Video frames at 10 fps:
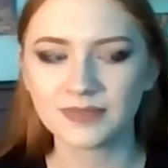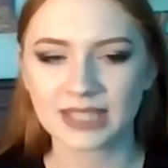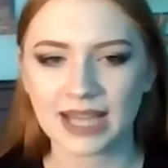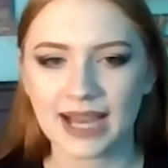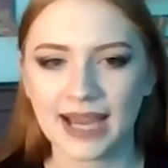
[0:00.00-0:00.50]

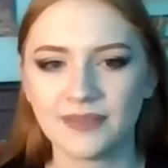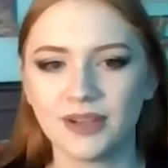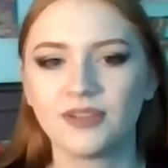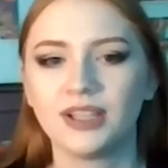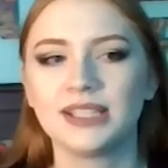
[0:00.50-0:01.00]
kind of
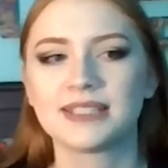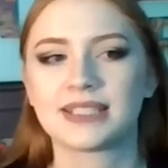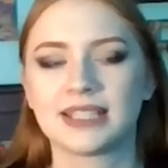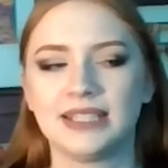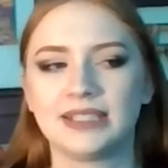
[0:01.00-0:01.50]
unrealistic
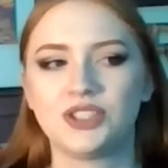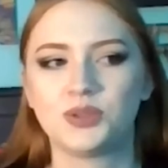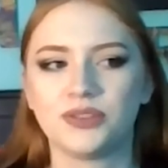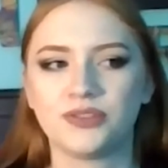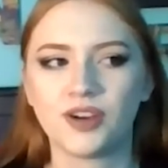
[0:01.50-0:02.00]
to think that you
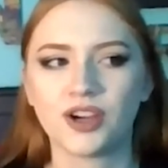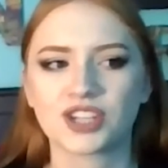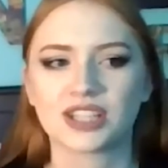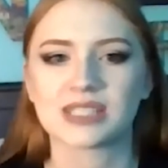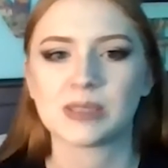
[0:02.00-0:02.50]
can function
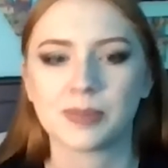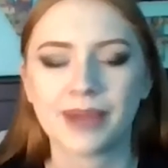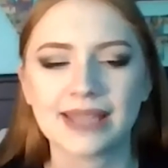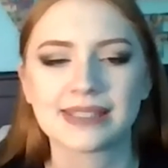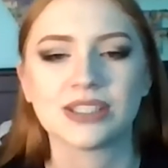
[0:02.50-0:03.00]
at the same
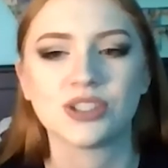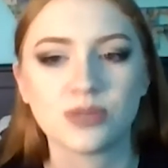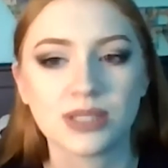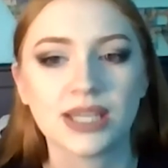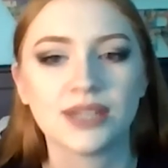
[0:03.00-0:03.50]
capacity that you
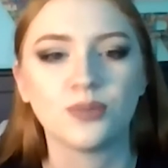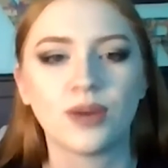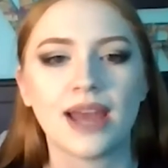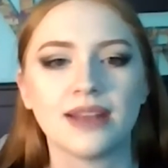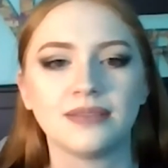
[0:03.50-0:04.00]
did
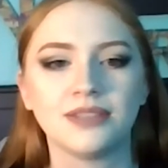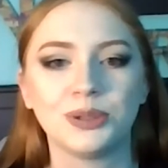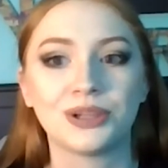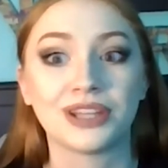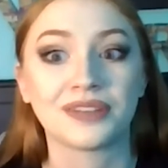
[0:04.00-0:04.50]
when you
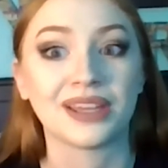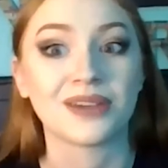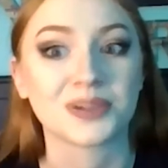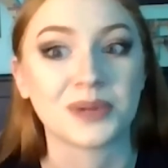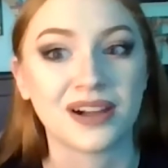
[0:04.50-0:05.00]
had nothing
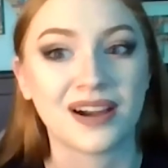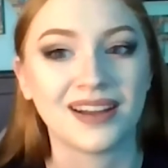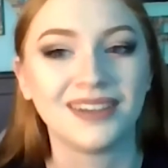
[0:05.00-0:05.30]
else going on,